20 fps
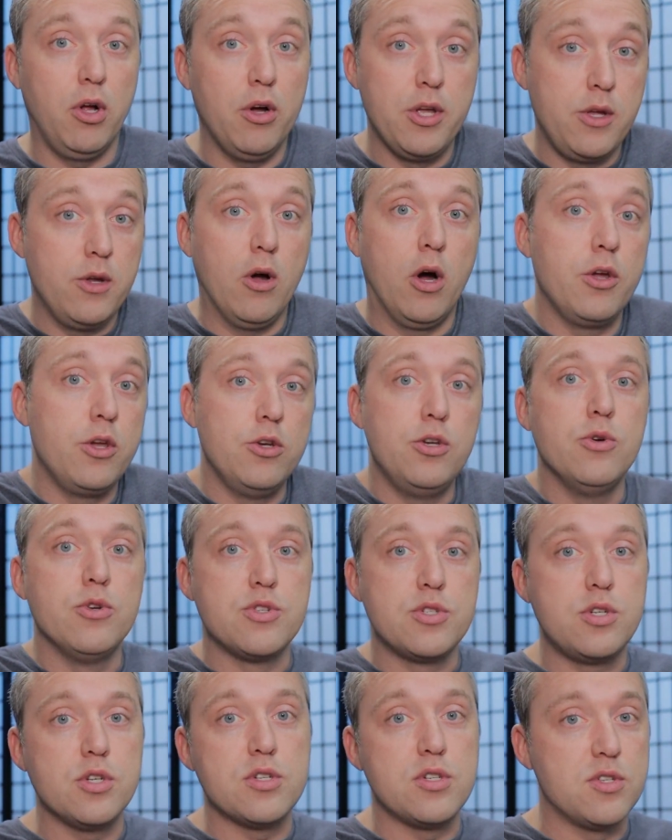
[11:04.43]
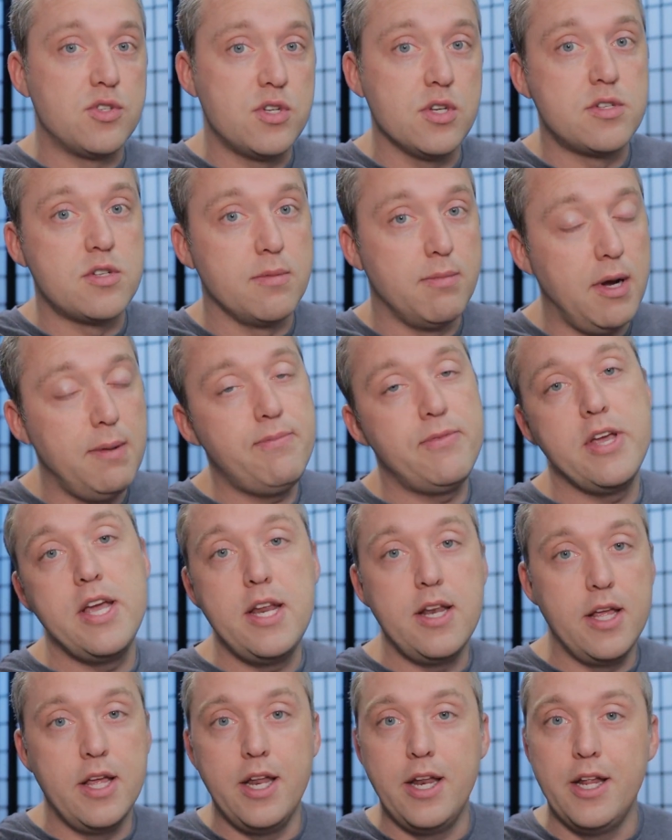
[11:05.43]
All you, all you do is just a system update